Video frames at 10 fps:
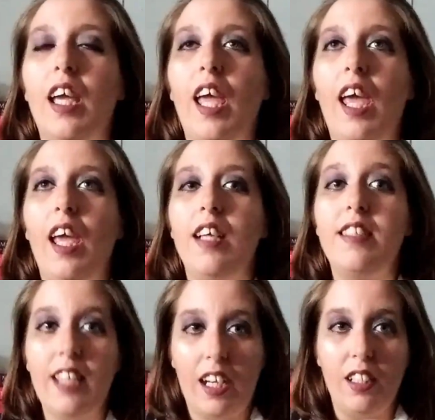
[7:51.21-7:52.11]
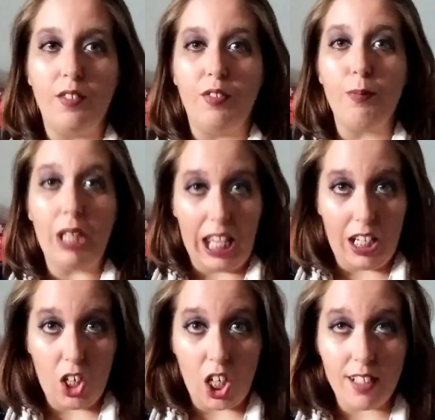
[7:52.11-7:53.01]
a deck of
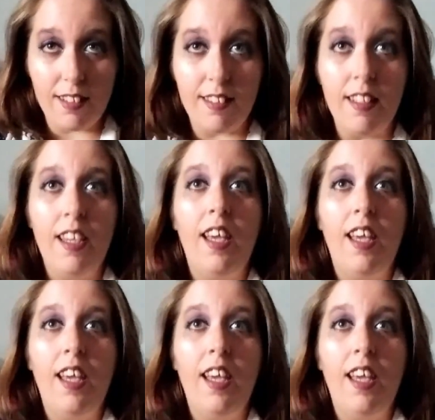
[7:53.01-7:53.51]
playing cards,